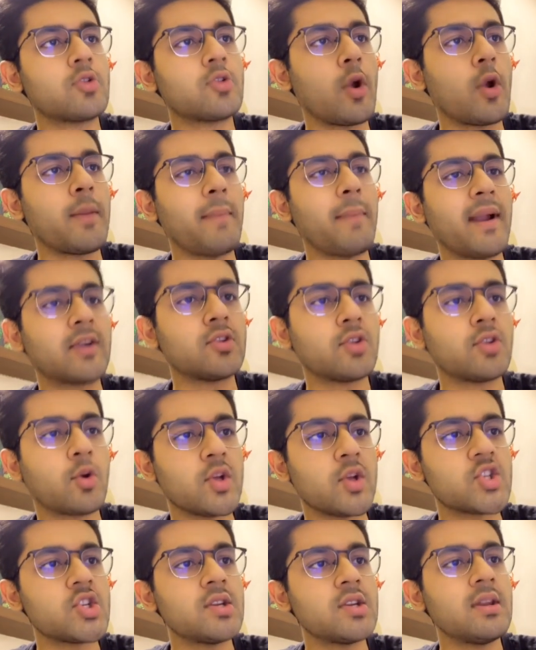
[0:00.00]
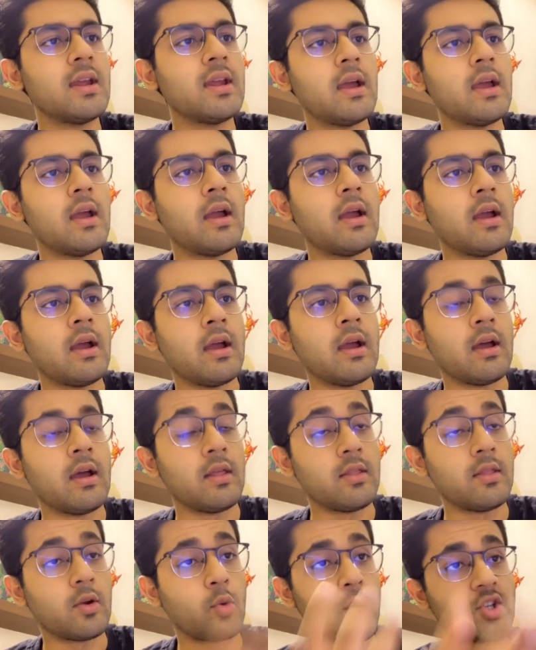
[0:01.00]
back to the question
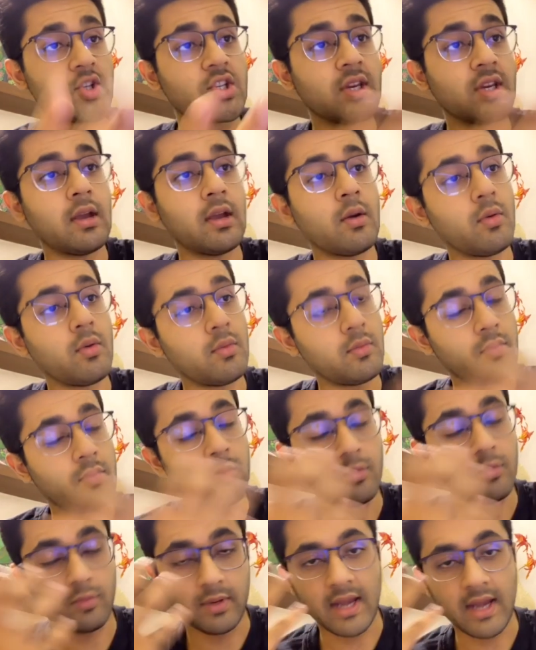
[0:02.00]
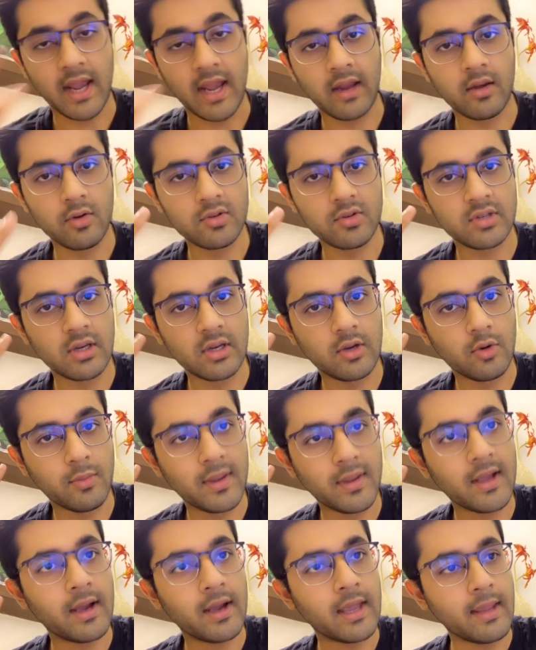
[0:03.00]
here, we diagnosed it to be
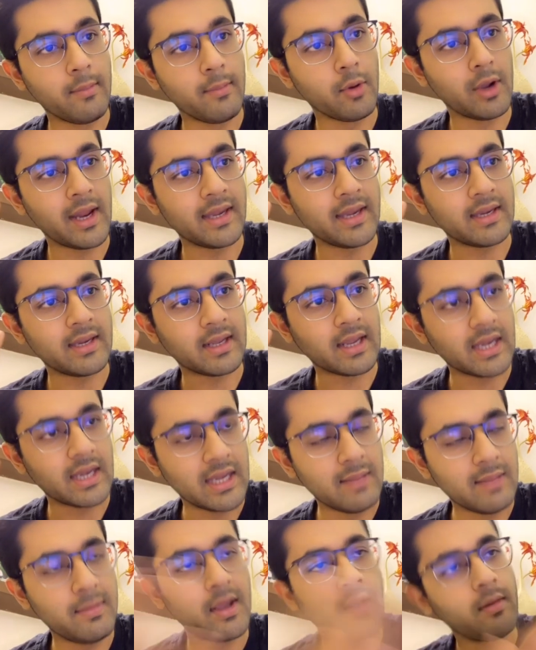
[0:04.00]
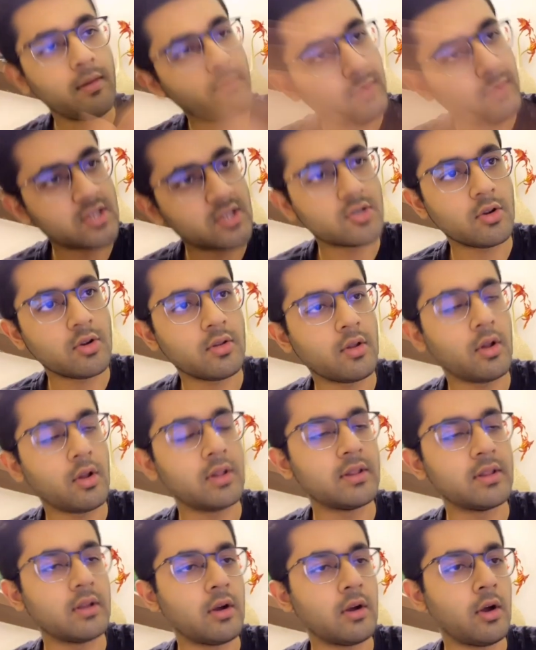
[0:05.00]
a hemolytic anemia based on
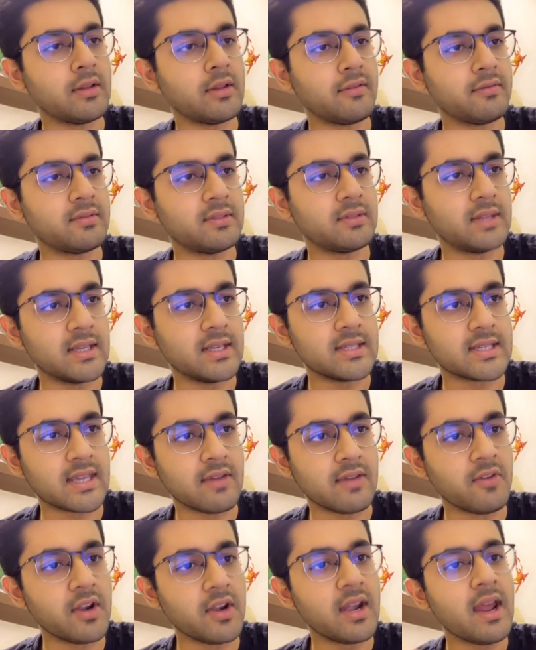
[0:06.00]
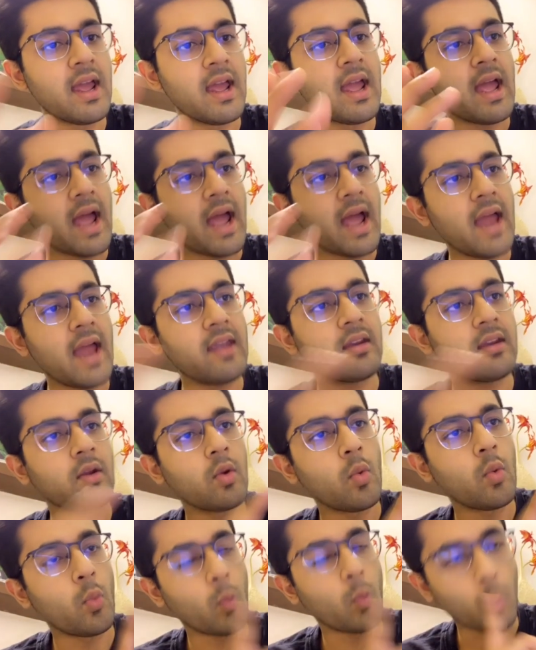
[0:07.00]
all the things given, and
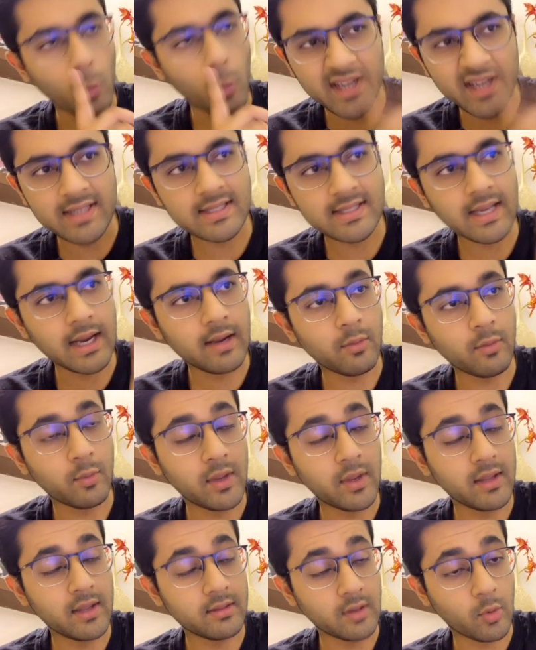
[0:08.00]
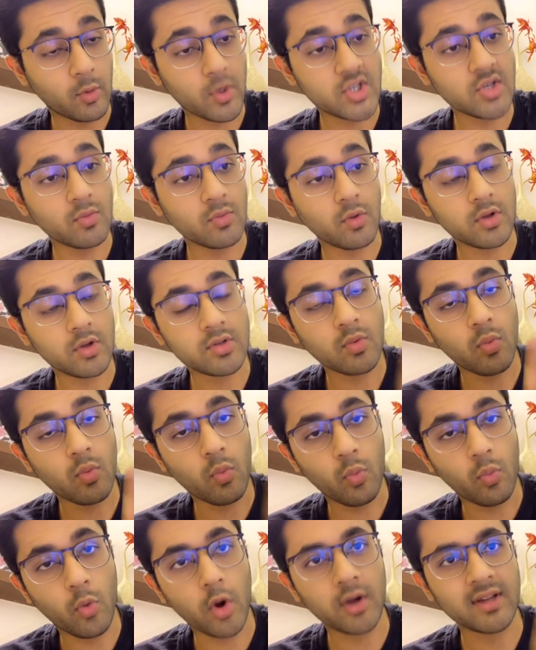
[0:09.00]
the question was,
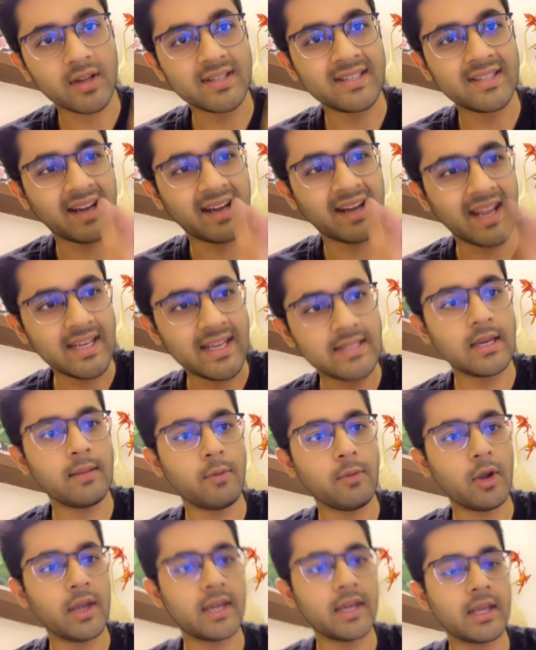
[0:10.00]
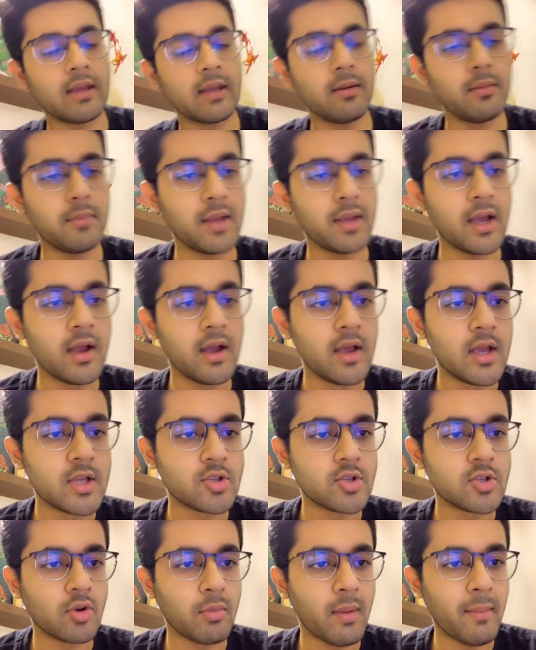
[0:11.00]
what is raised in hemolytic anemia?
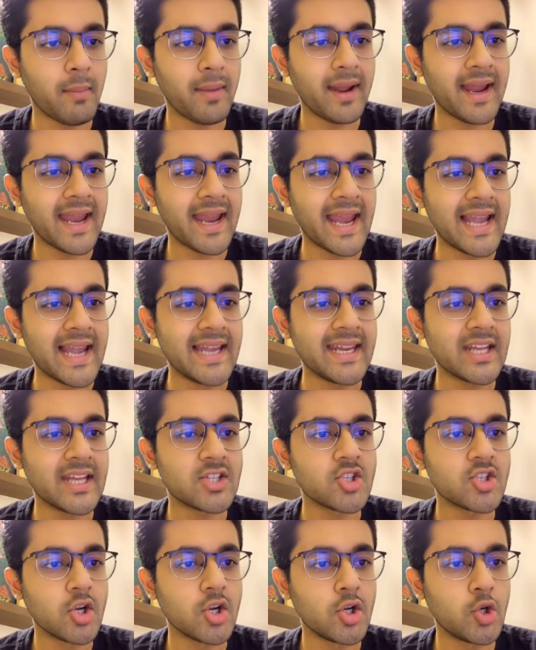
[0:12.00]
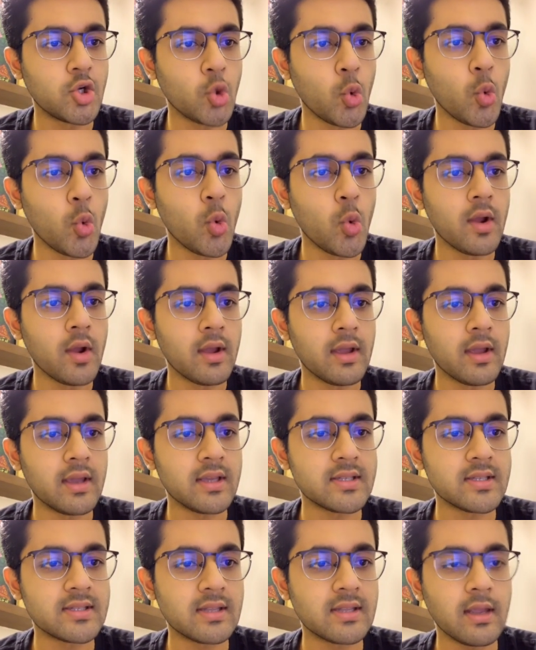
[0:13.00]
So remember, LDH2
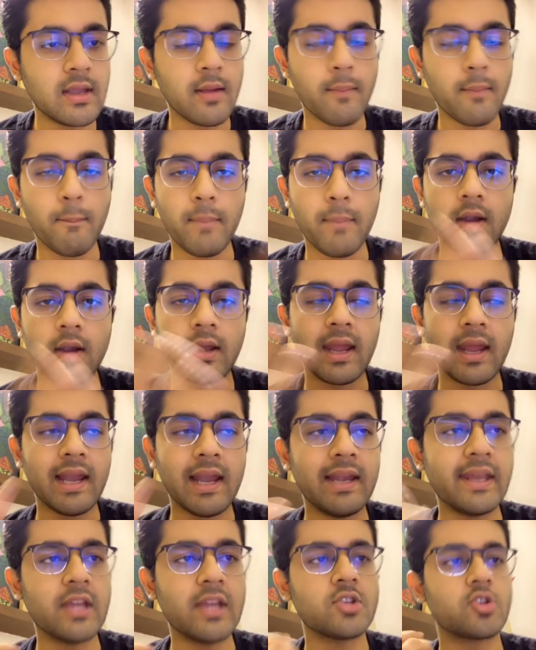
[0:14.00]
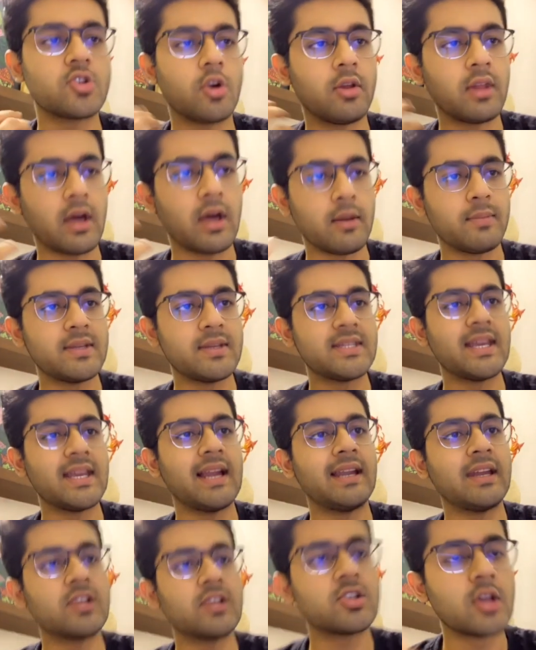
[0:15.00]
is the blood LDH or the RBC
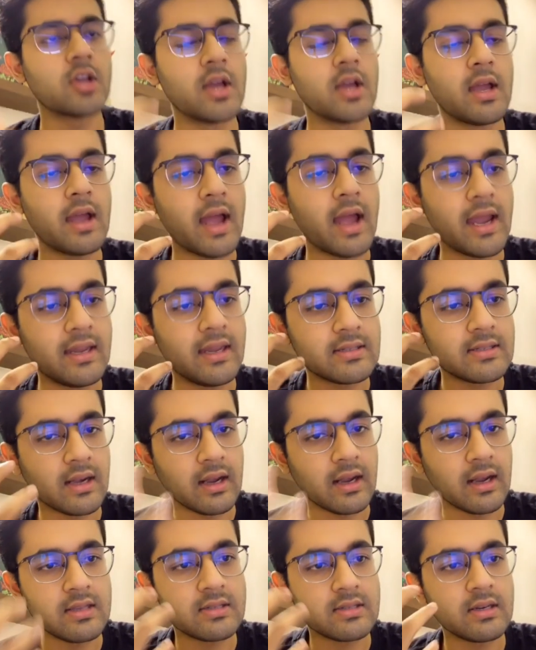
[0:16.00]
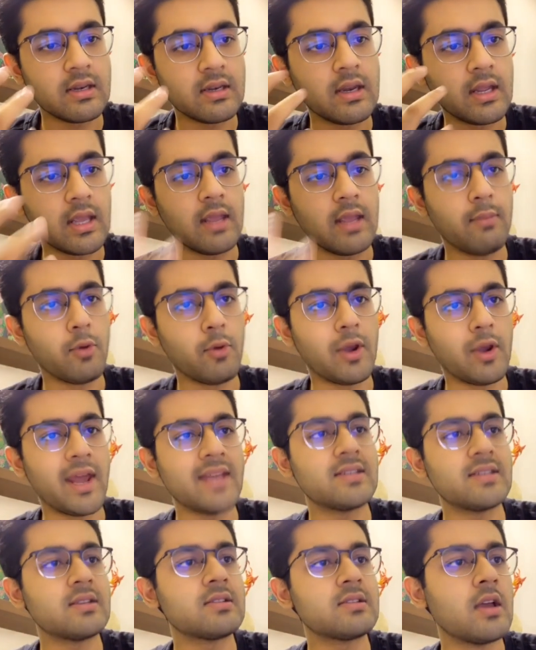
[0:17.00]
LDH, and it's raised in
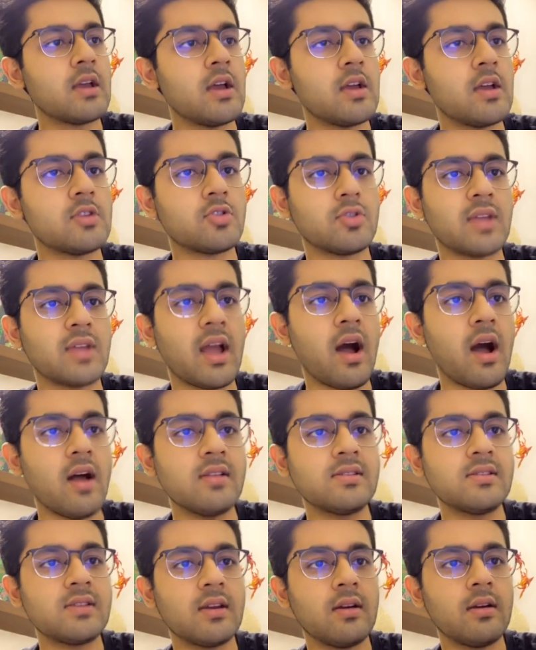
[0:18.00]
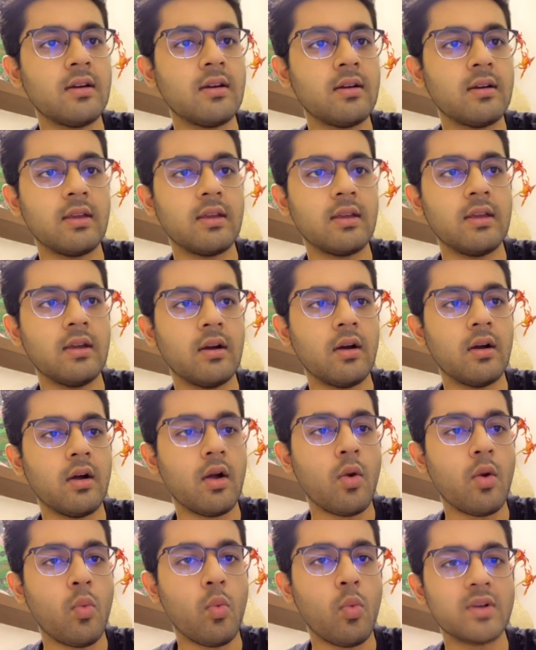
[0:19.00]
hemolysis. So the answer here
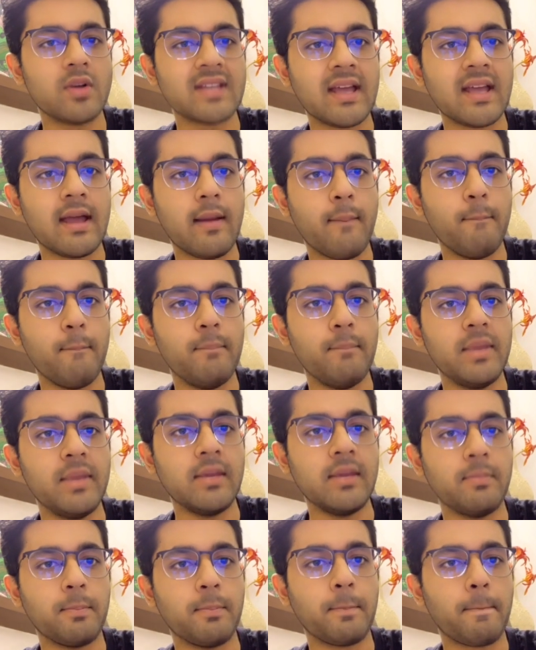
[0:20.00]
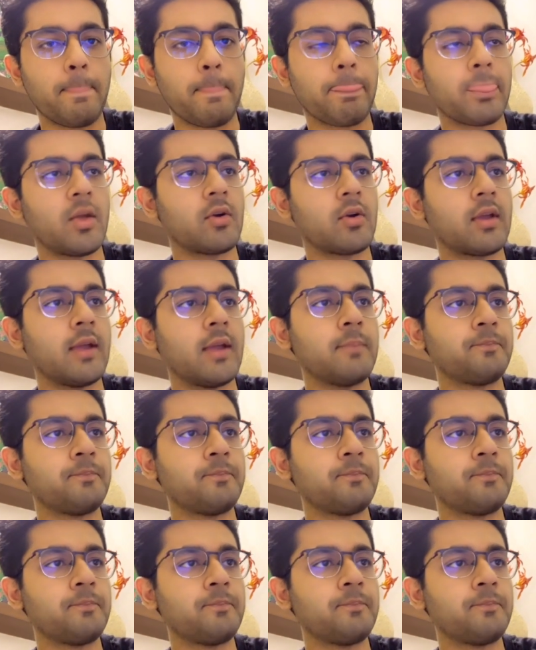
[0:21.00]
was B. Okay,